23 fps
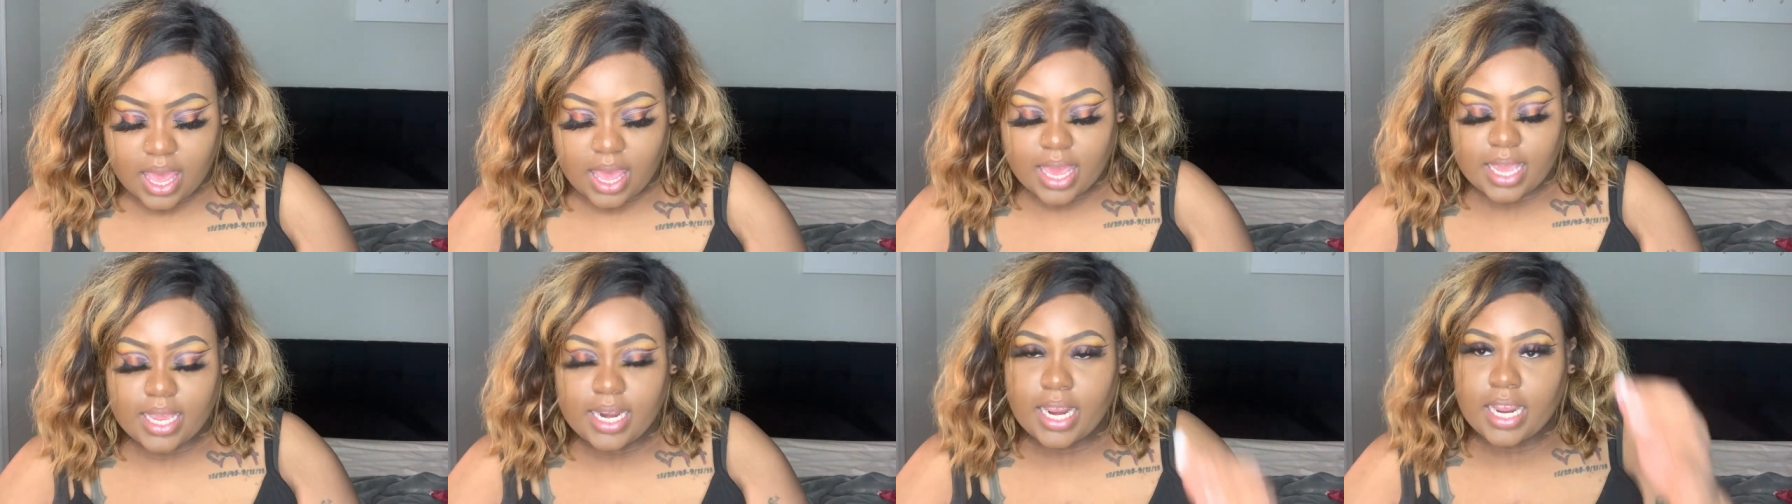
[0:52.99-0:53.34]

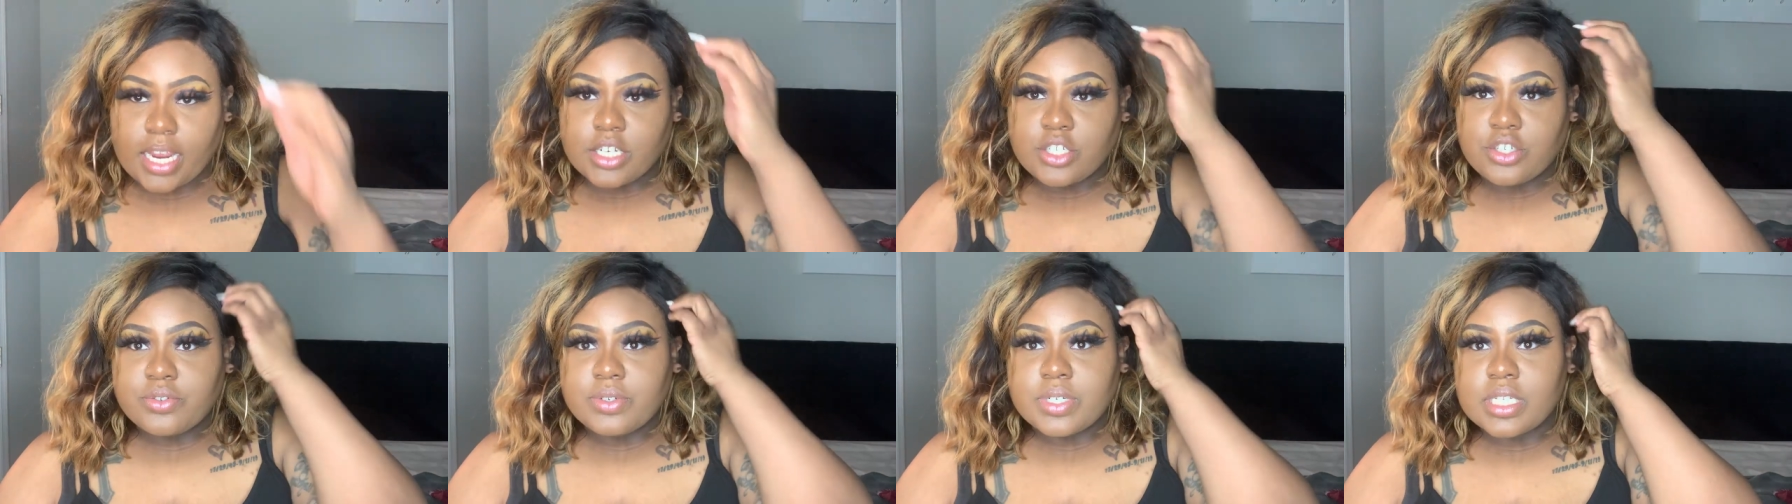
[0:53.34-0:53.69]
and
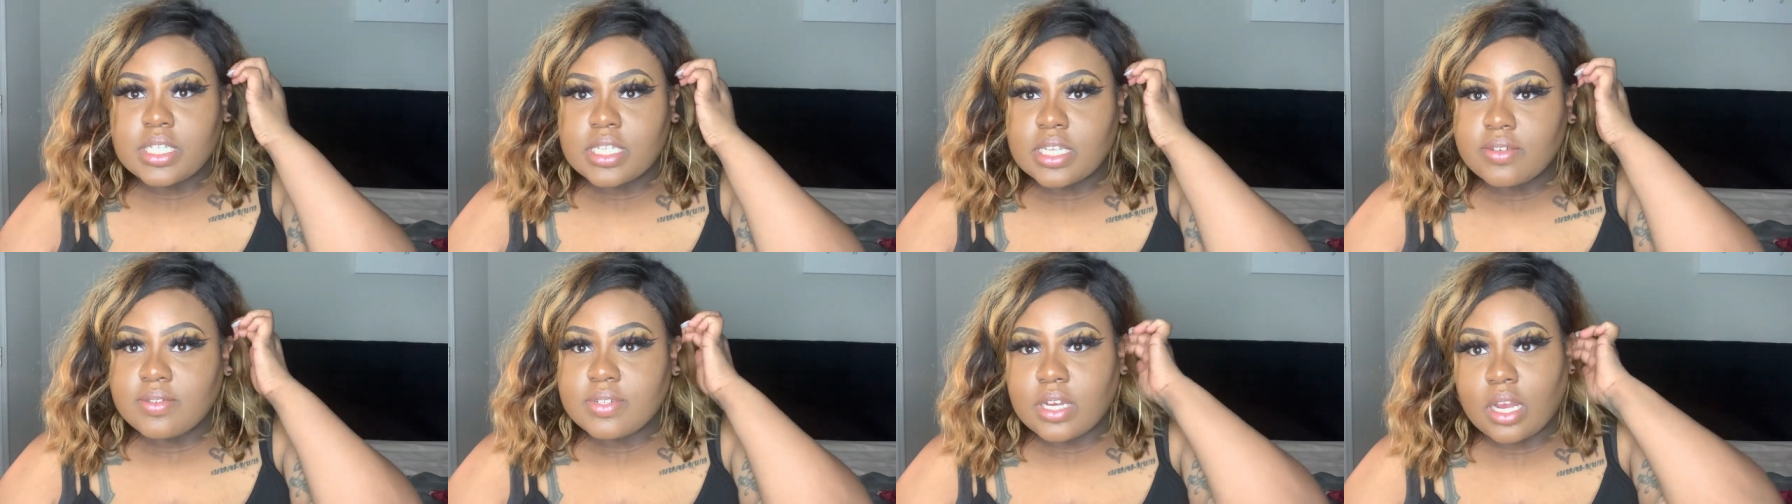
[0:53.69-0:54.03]
Andrew
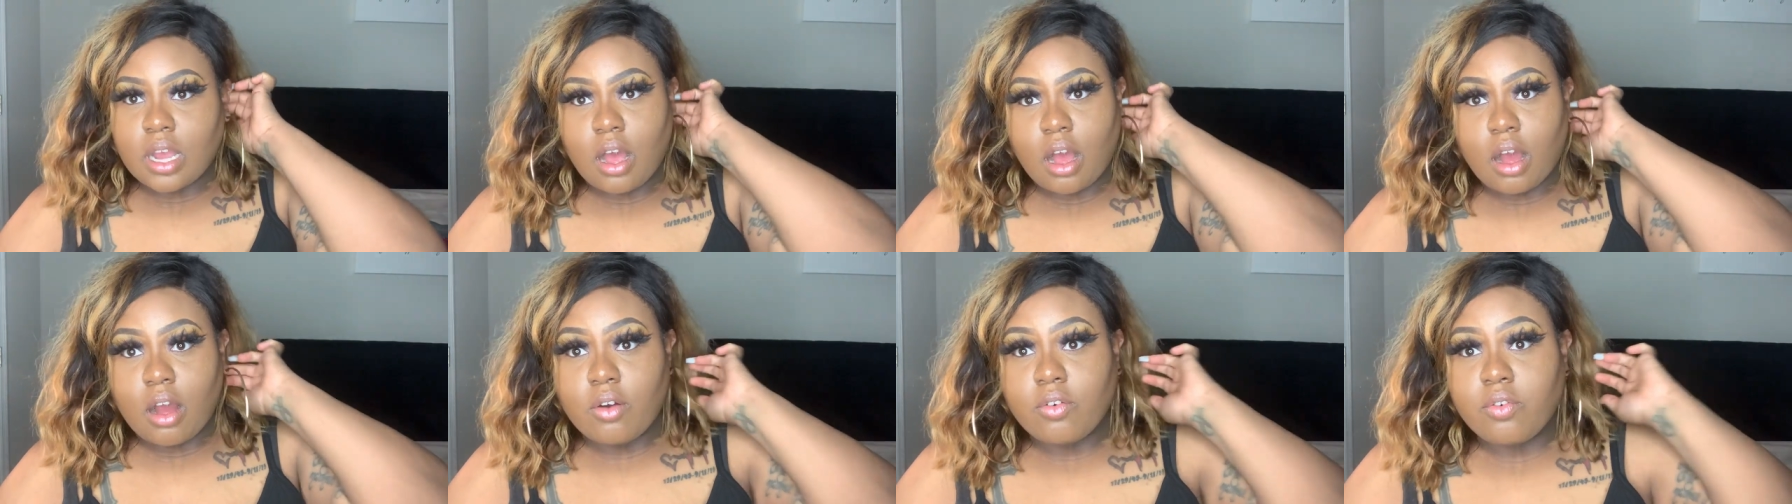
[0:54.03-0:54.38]
receives a
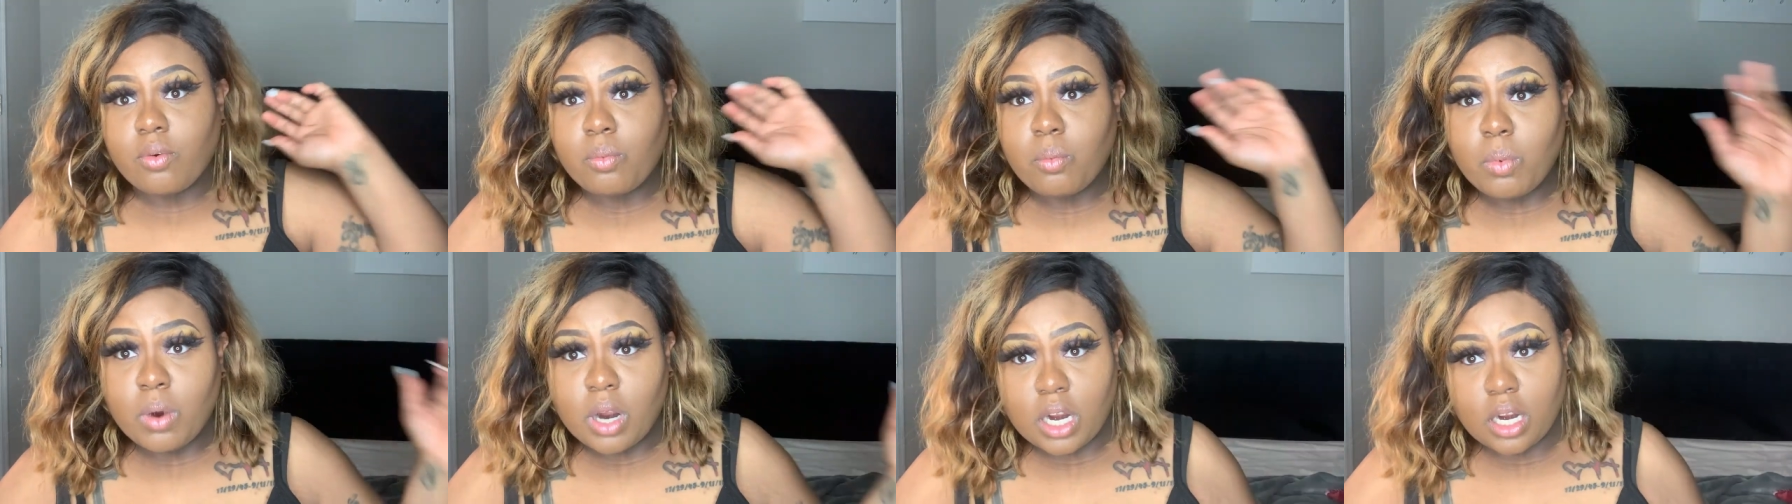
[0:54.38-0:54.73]
call
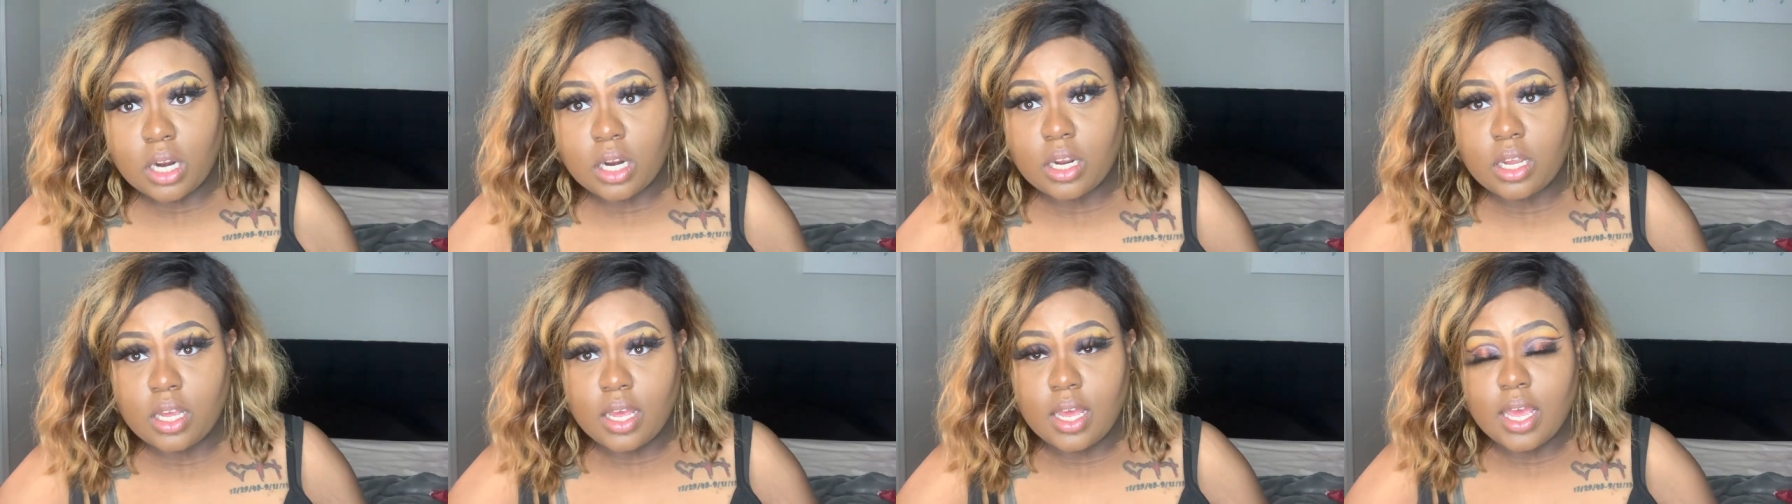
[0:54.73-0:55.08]
from
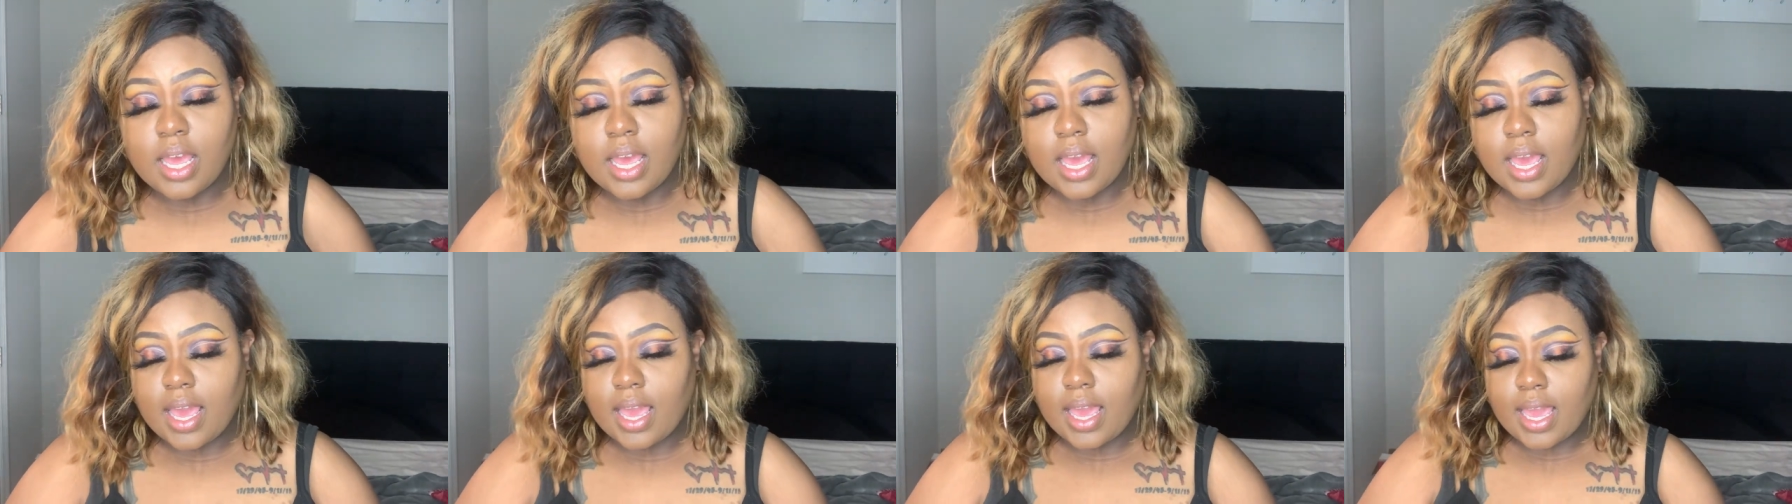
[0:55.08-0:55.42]
work,
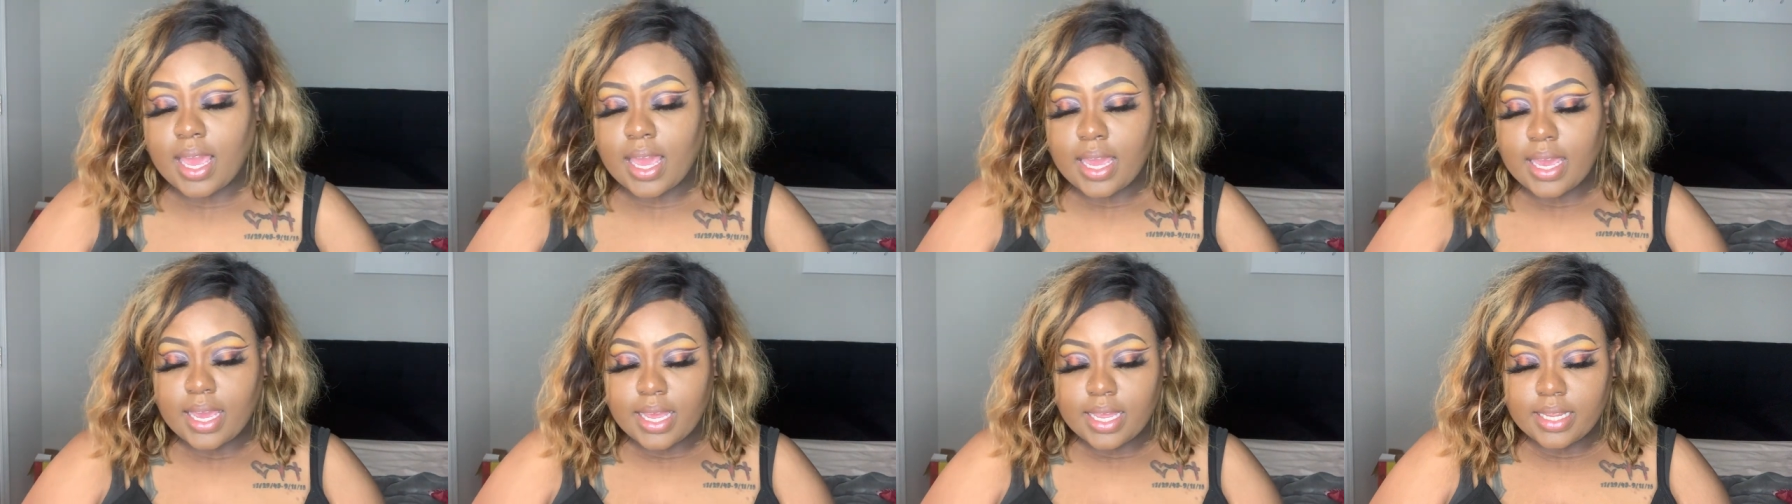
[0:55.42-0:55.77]

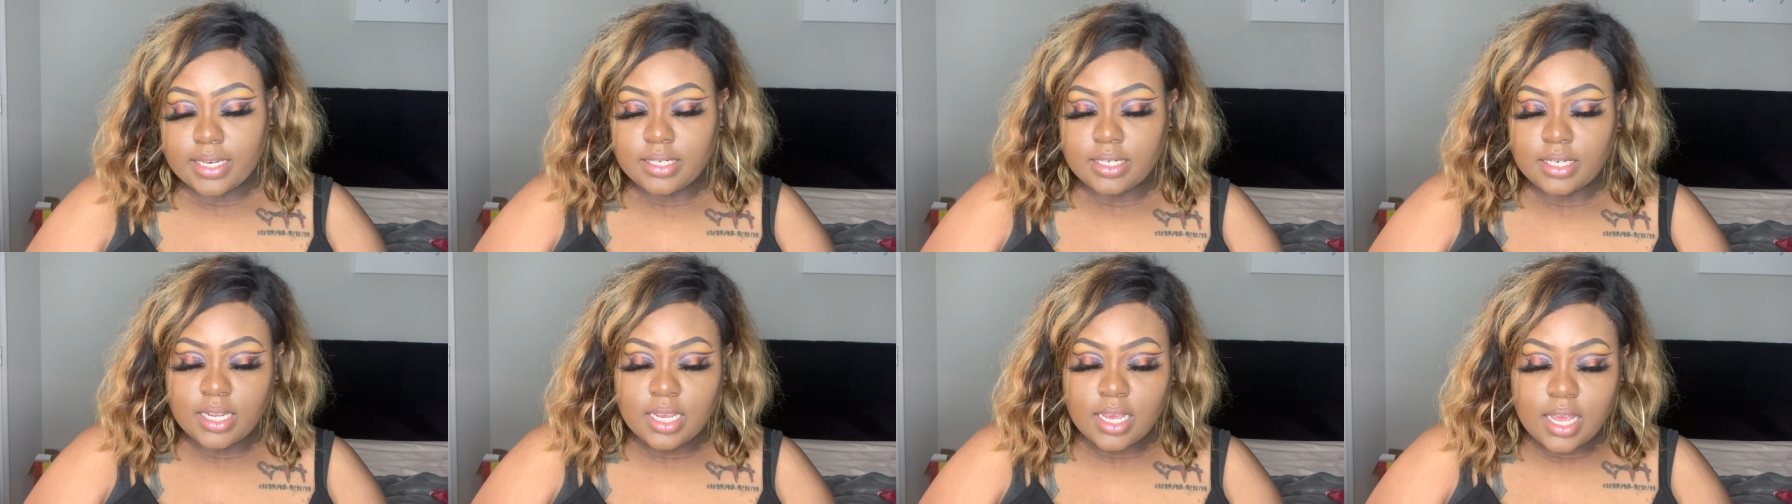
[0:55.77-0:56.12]

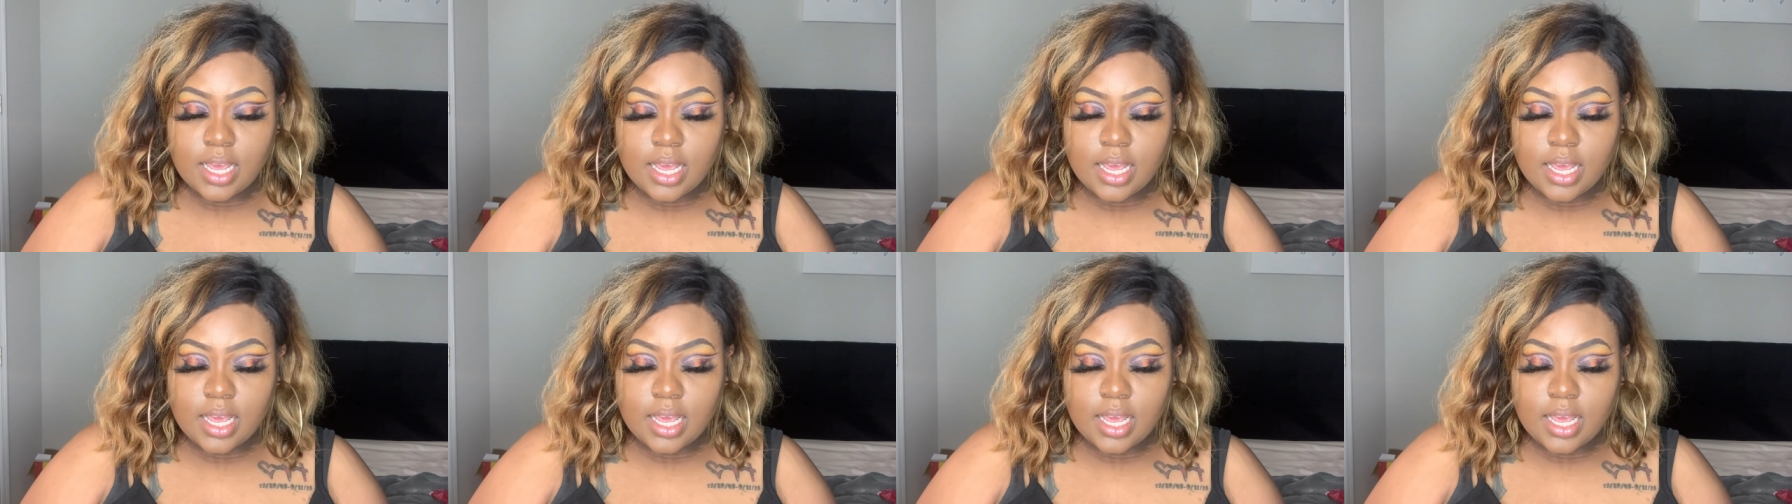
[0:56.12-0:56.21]
and